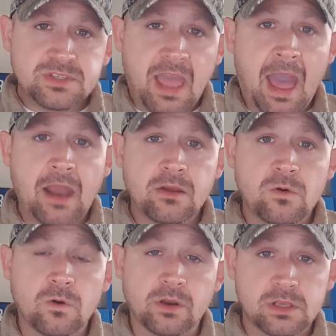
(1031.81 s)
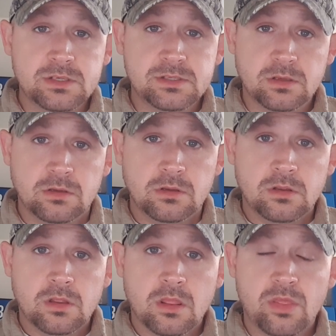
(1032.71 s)
categories
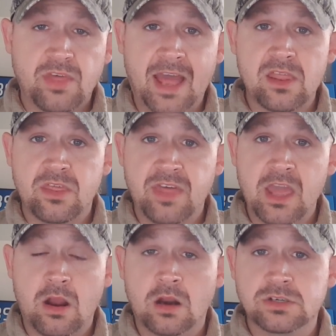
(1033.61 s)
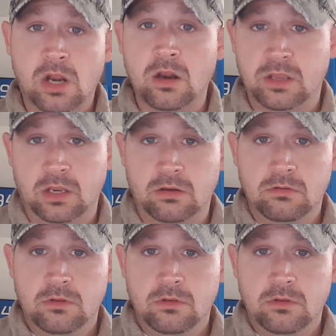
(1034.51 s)
that they are targeting?